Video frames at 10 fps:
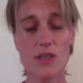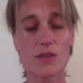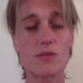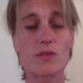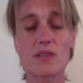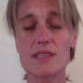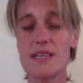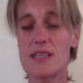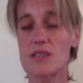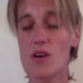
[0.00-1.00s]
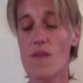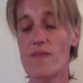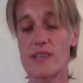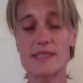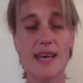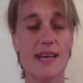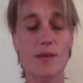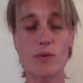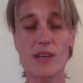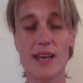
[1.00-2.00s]
You do not need to convince
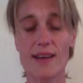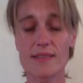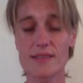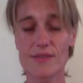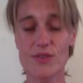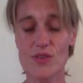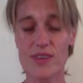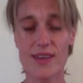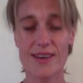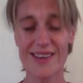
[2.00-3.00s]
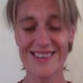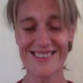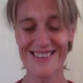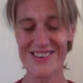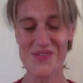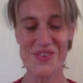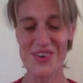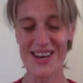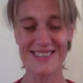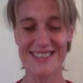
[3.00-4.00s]
anybody else of your theory, of your
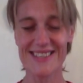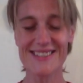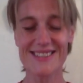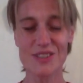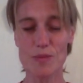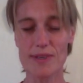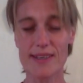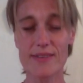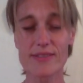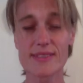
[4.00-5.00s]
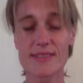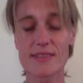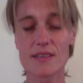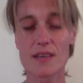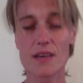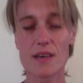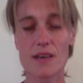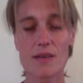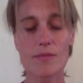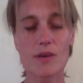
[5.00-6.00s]
ideas and your beliefs,
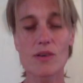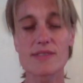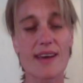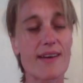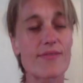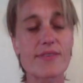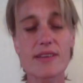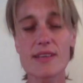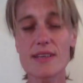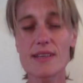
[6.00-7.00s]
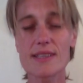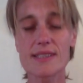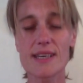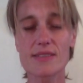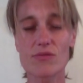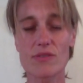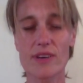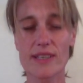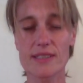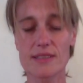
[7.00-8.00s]
because everything that gets
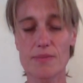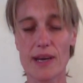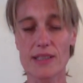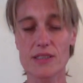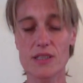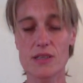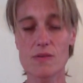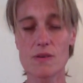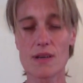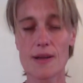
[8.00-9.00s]
reflected back to you